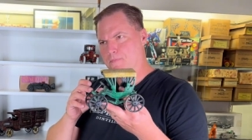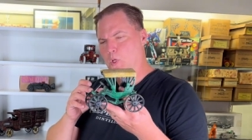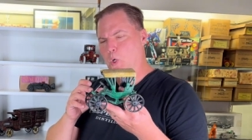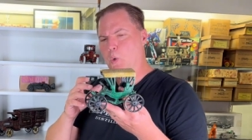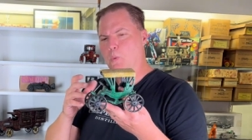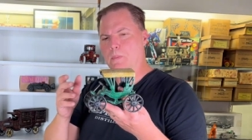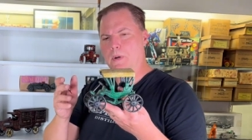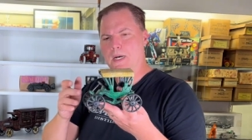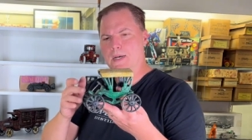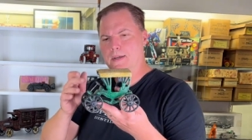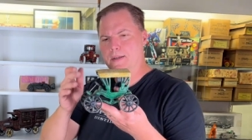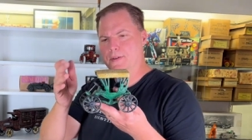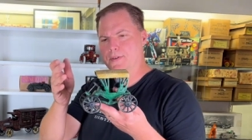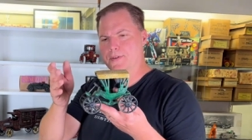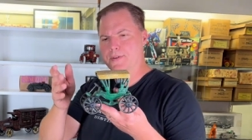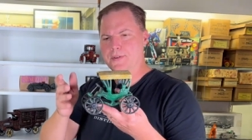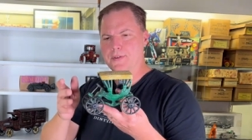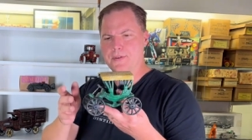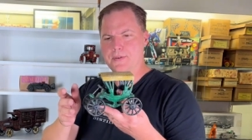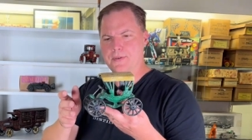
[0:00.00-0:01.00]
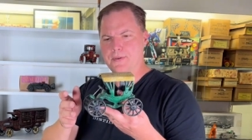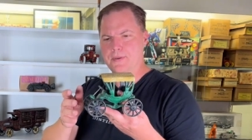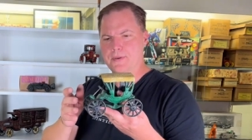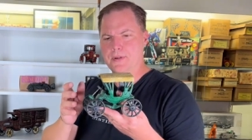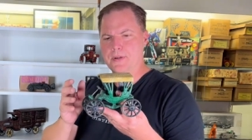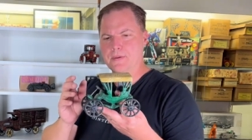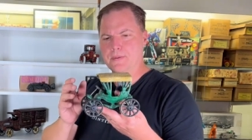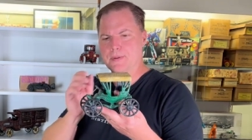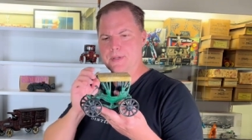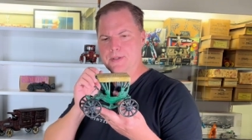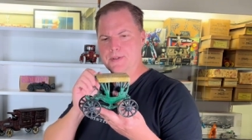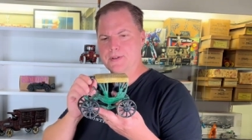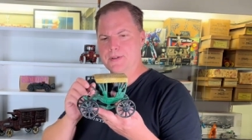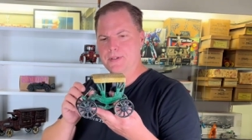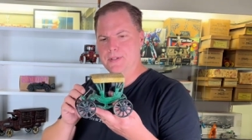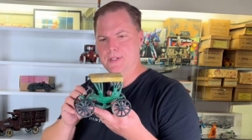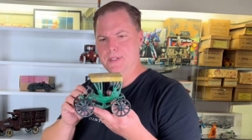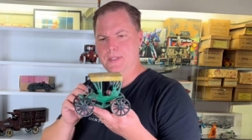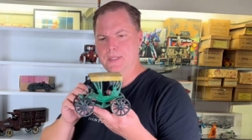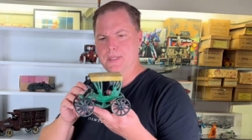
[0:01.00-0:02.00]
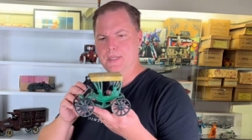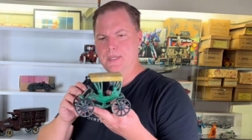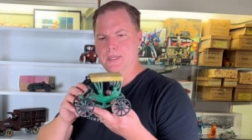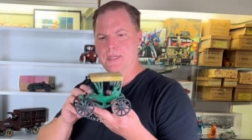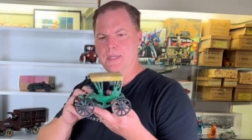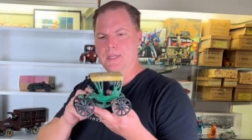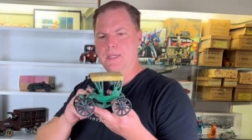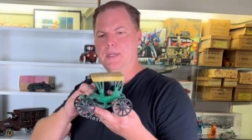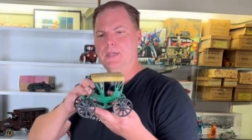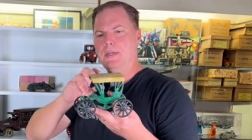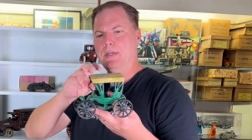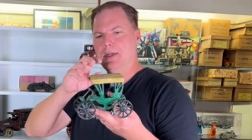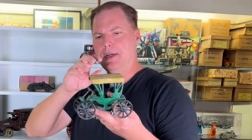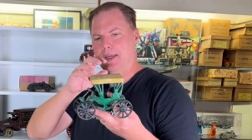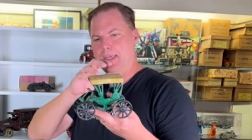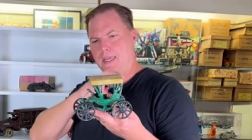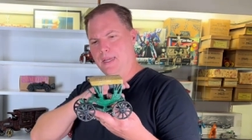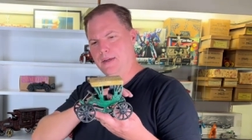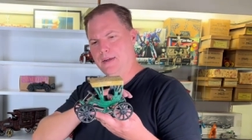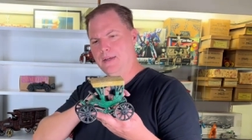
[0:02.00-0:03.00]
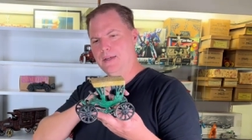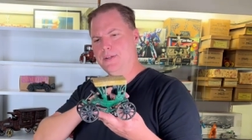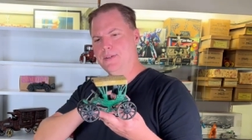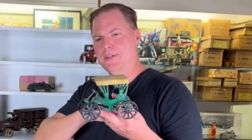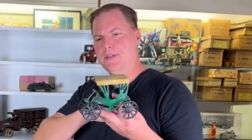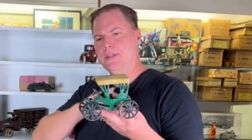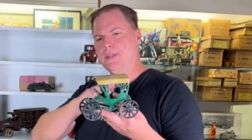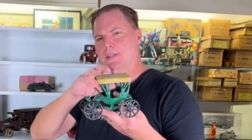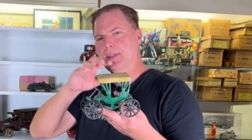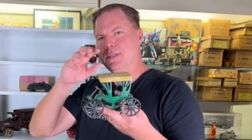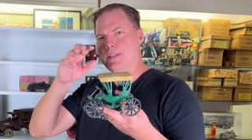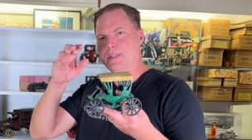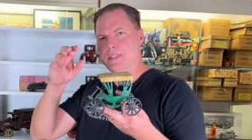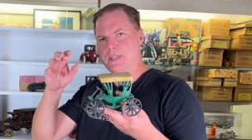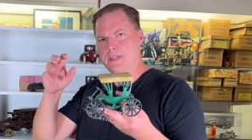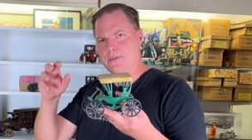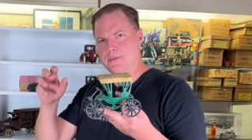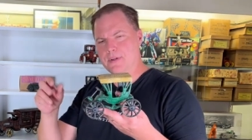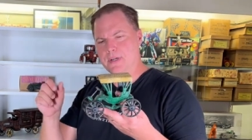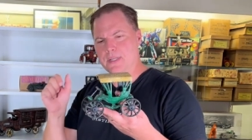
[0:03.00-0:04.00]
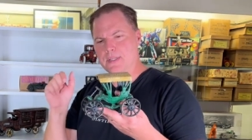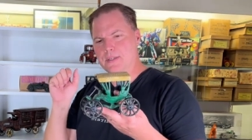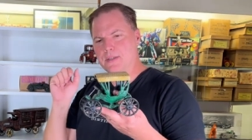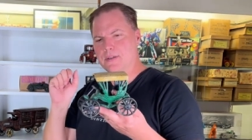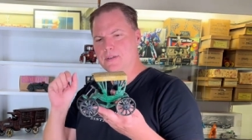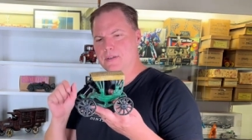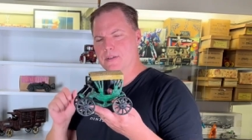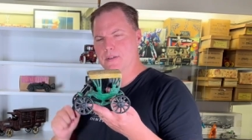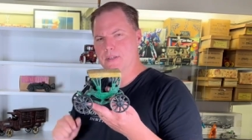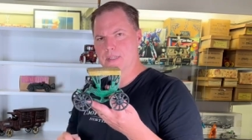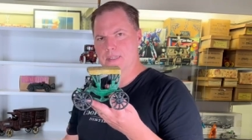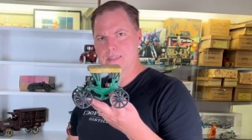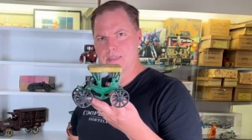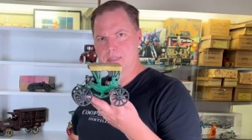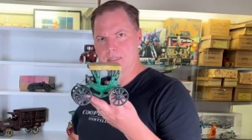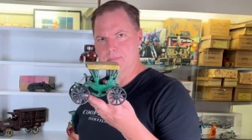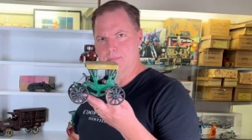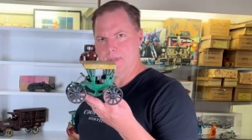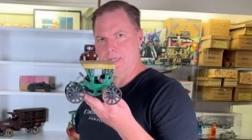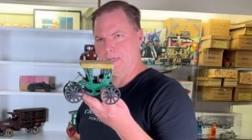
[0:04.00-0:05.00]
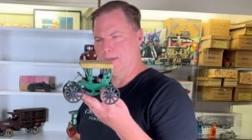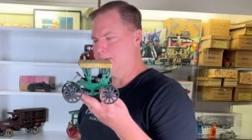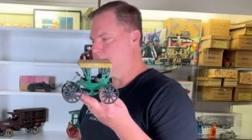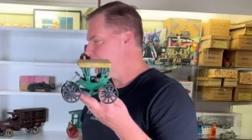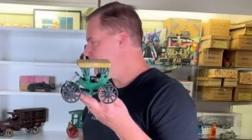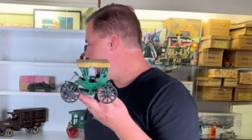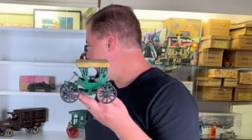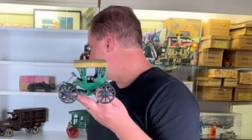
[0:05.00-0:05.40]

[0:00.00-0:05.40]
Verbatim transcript: homage to original carriages that then transitioned to steam-powered